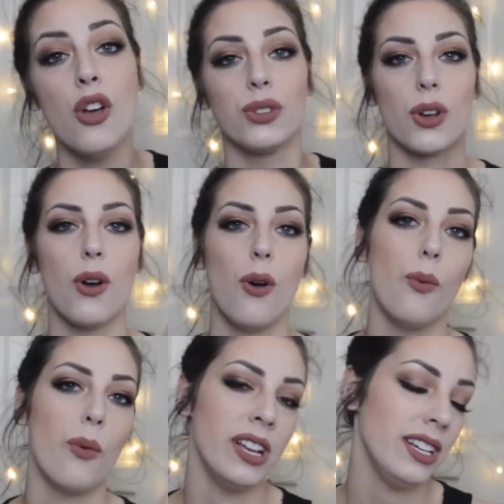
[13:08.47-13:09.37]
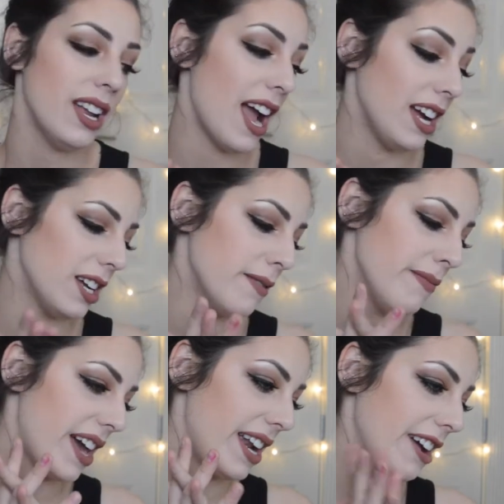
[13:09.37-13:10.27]
so one item
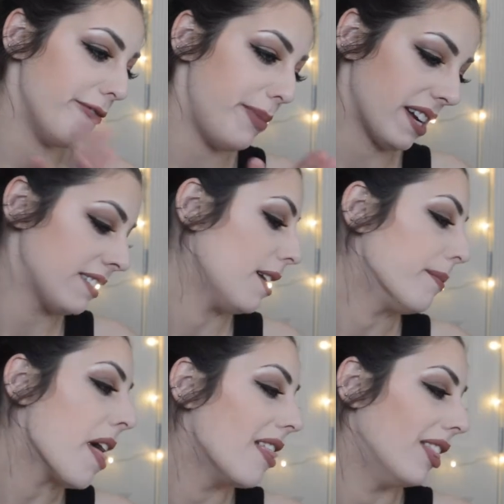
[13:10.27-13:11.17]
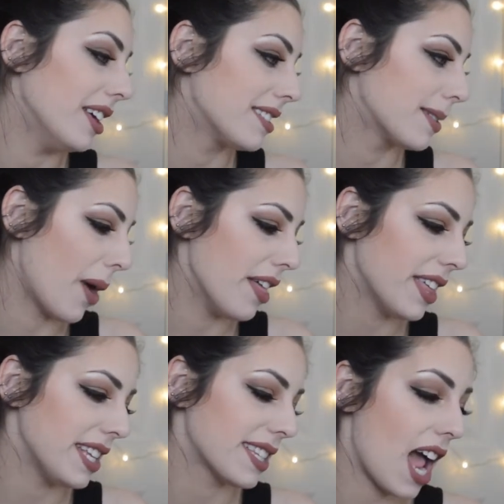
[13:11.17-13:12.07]
that I've picked up this month
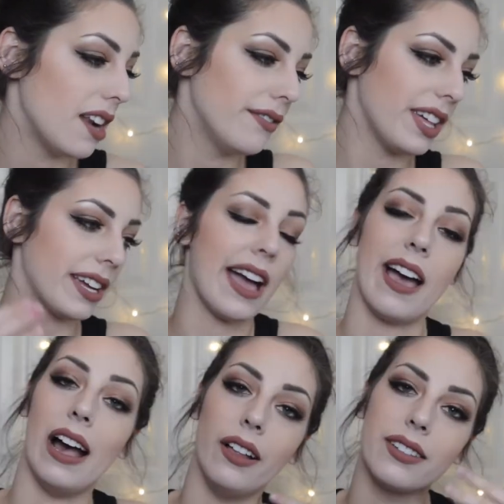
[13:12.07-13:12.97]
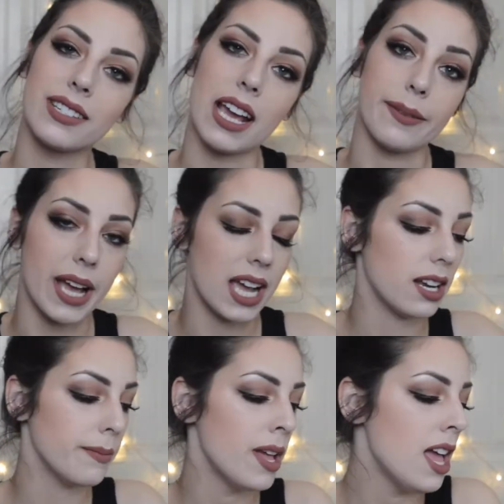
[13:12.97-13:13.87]
it's kind of like a health type
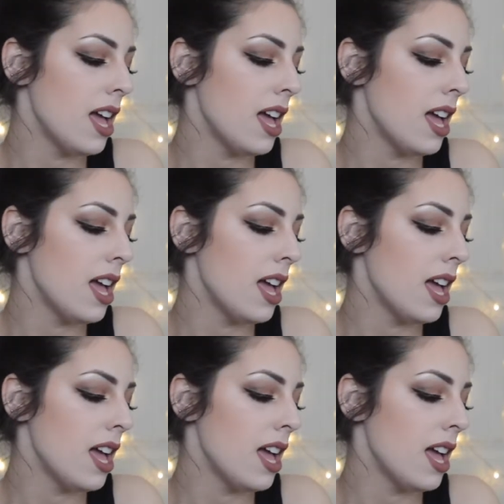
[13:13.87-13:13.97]
item